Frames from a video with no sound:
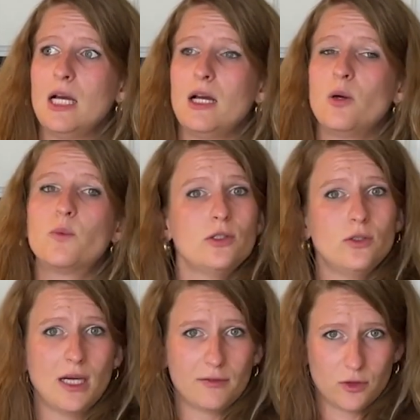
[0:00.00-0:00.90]
where
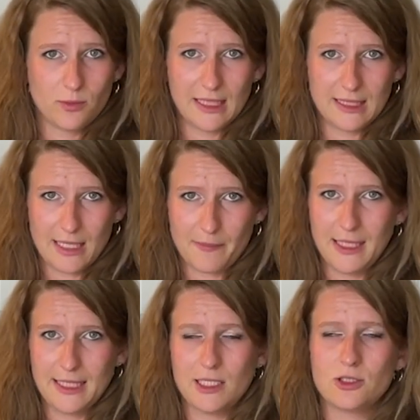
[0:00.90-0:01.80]
you have to make the
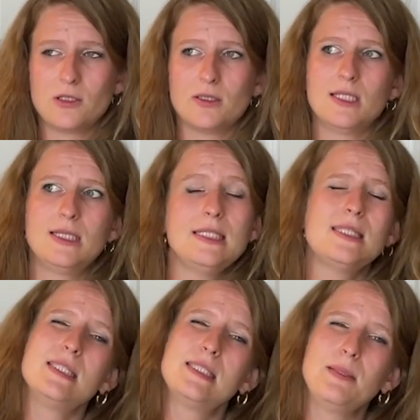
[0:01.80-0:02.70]
application. And
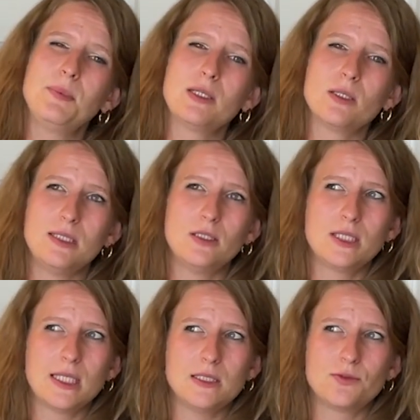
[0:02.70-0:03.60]
this is typically the
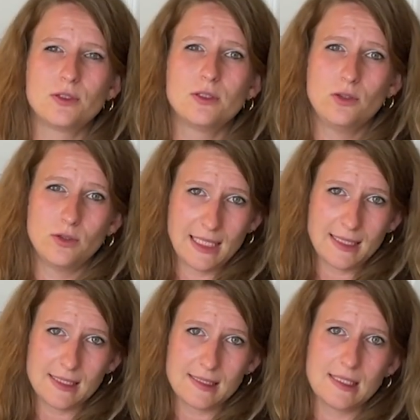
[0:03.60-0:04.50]
case for the
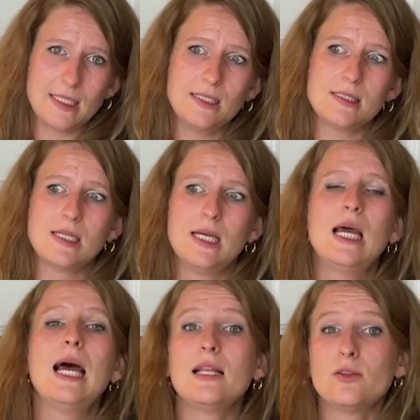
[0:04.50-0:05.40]
United States
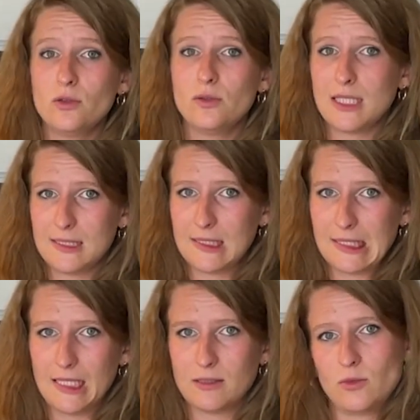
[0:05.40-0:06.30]
and the United
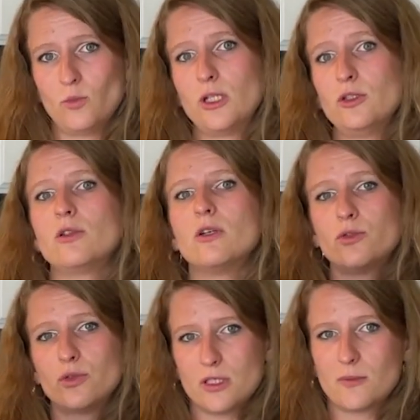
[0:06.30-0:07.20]
Kingdom, where you go
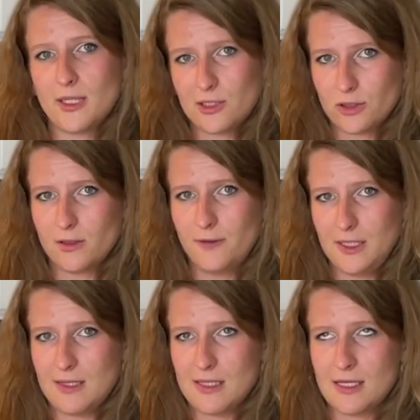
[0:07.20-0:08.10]
to a special
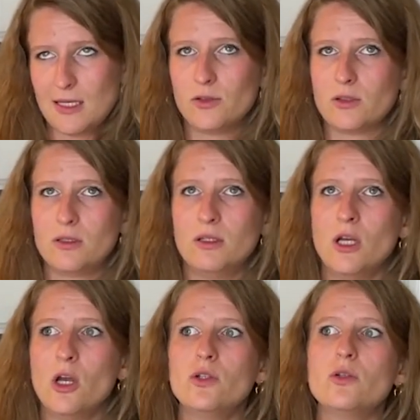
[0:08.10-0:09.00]
visa center.
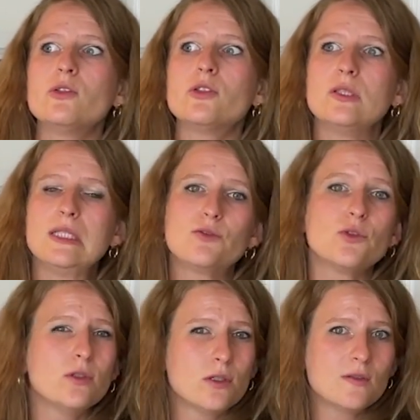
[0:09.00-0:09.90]
You also need
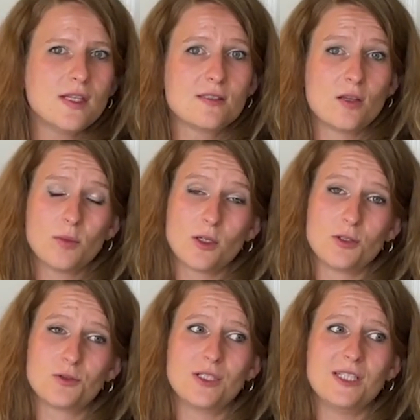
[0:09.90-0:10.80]
to know that some
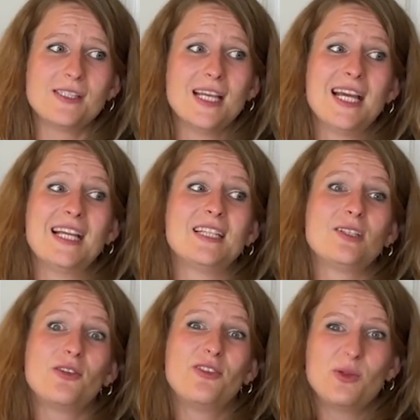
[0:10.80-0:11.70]
countries
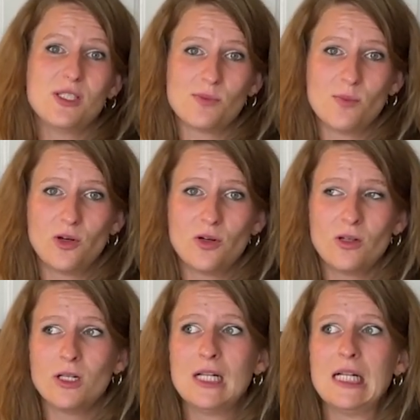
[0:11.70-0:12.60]
that are very
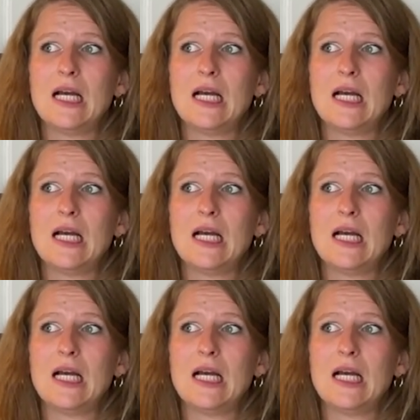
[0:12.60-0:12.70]
small